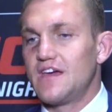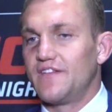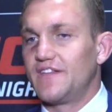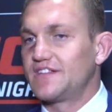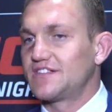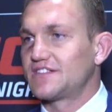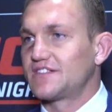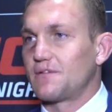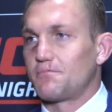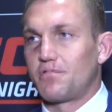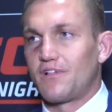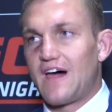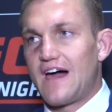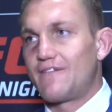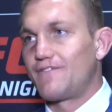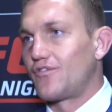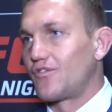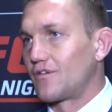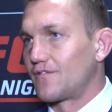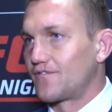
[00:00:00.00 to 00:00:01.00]
This is a
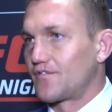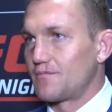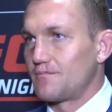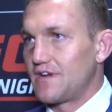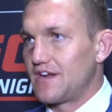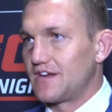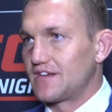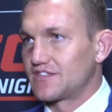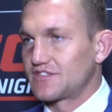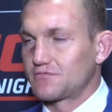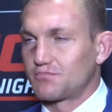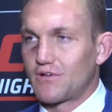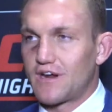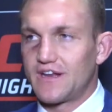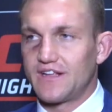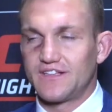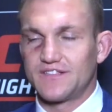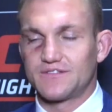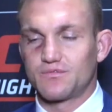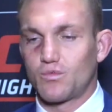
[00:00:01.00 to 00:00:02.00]
platform for me to
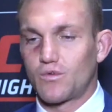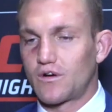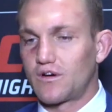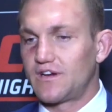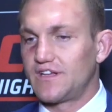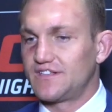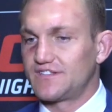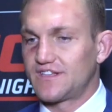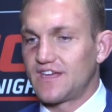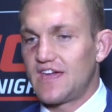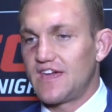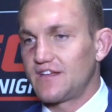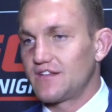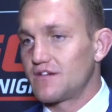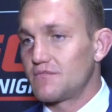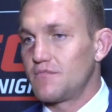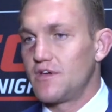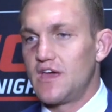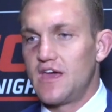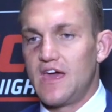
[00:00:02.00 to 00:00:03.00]
spread His word, His
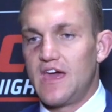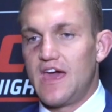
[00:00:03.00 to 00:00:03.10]
kingdom,